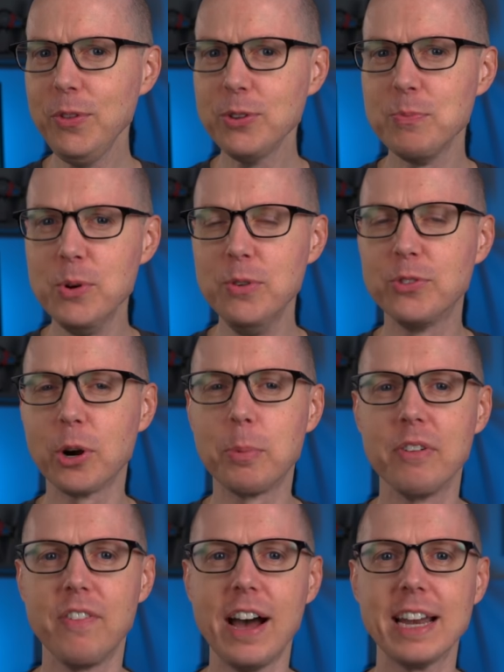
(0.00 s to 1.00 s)
those moves are
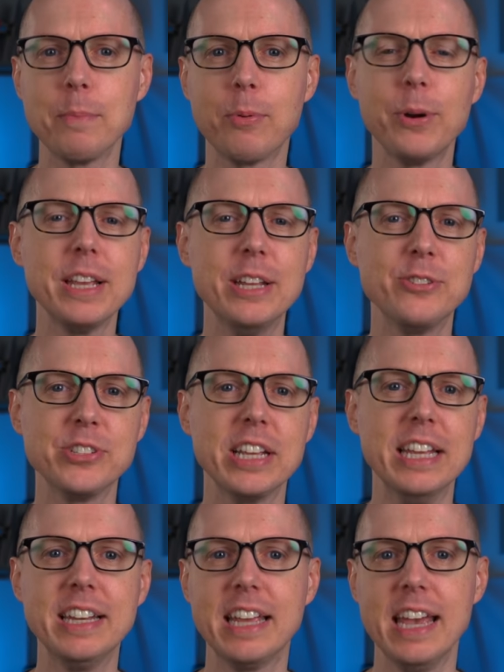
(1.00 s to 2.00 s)
providing pretty
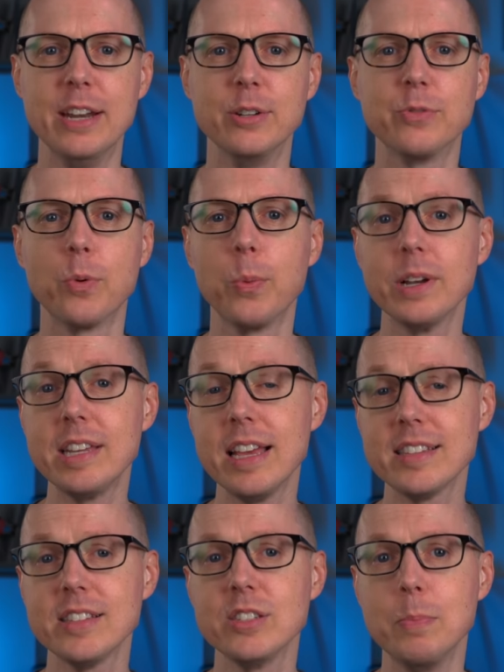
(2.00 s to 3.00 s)
interesting indicators for where
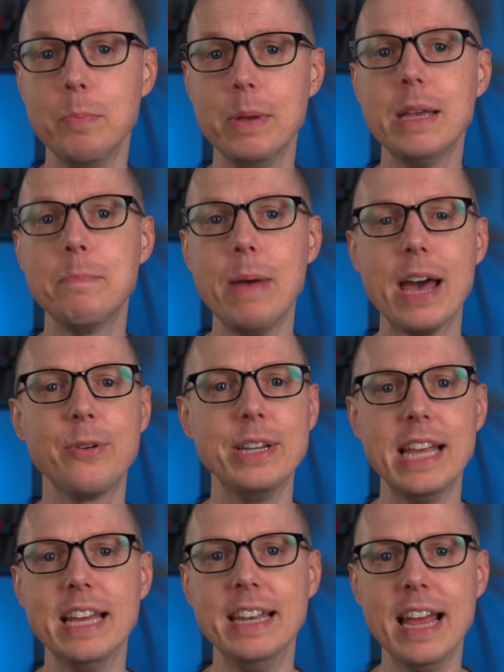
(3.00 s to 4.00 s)
Tesla's big battery
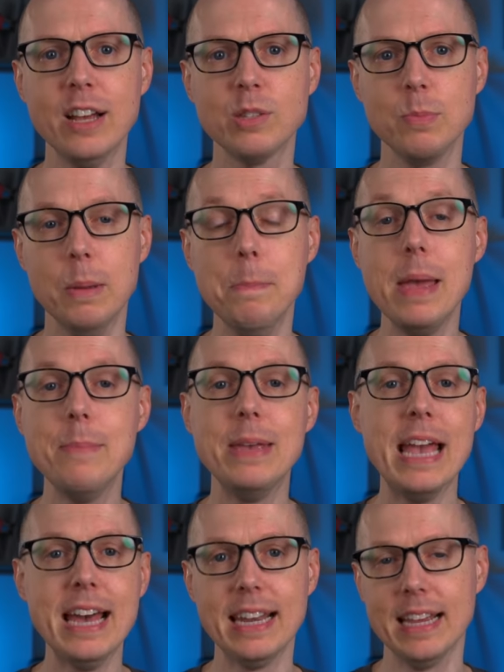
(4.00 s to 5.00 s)
day announcement may
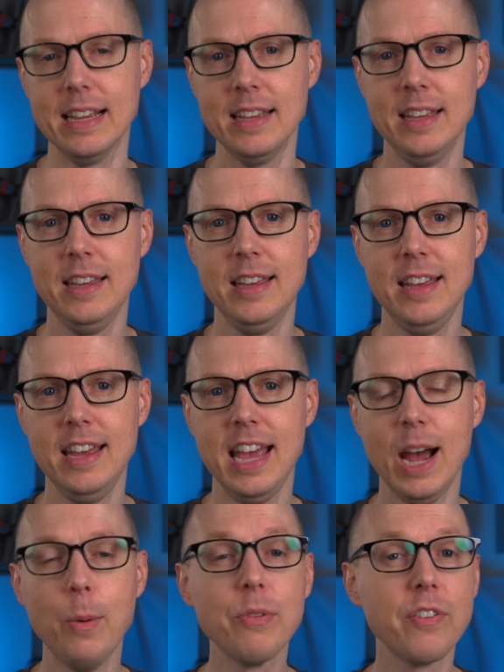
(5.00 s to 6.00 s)
be heading.
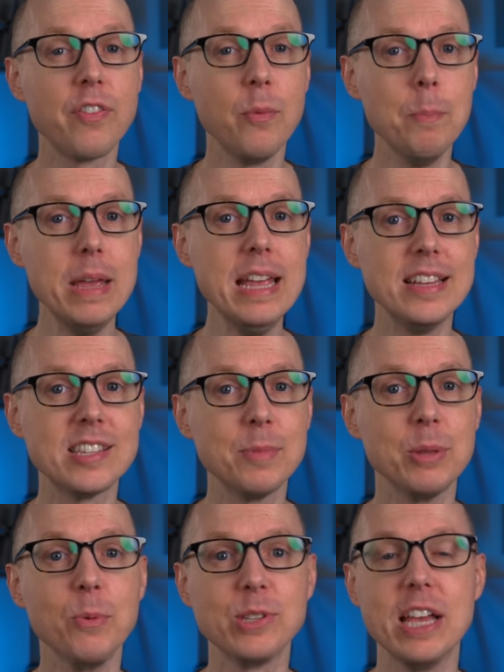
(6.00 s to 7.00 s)
However, for me, some
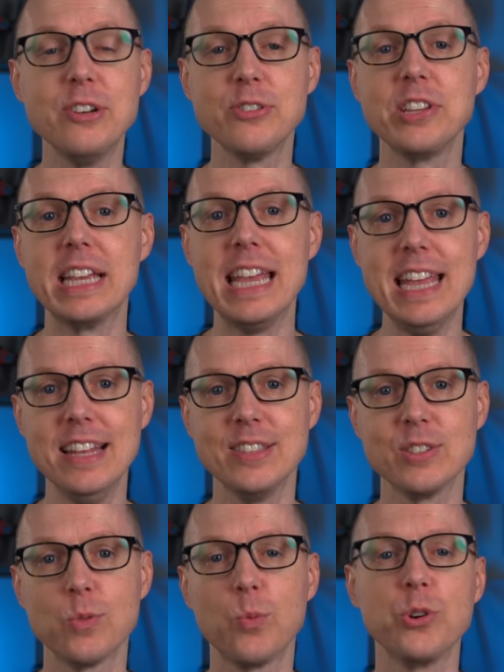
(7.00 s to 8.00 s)
of the most interesting
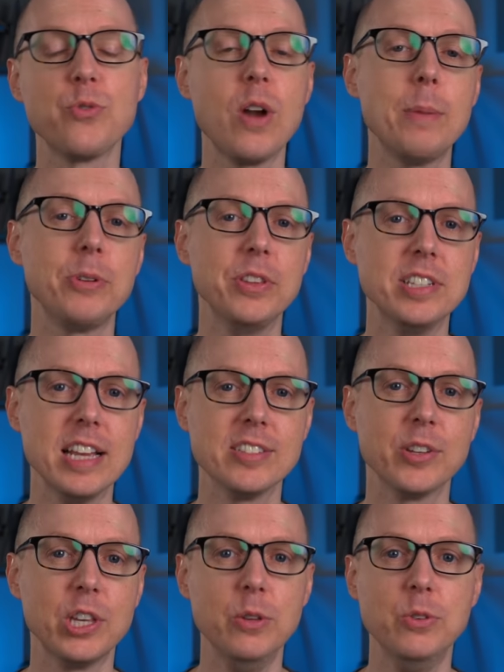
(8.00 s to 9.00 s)
hints were dropped on the
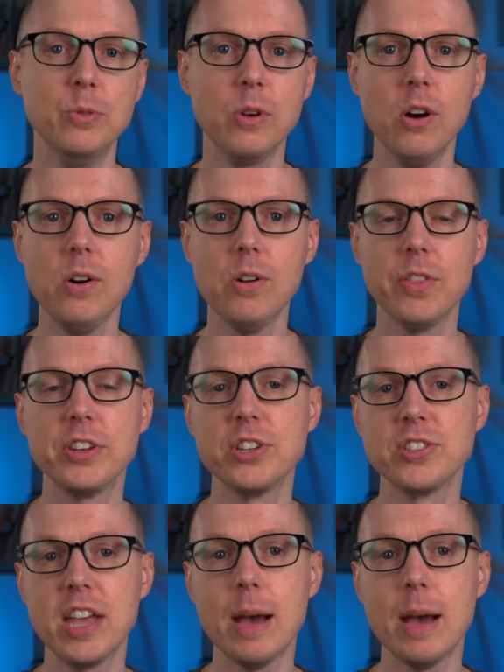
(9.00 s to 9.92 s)
Tesla Q2 call that just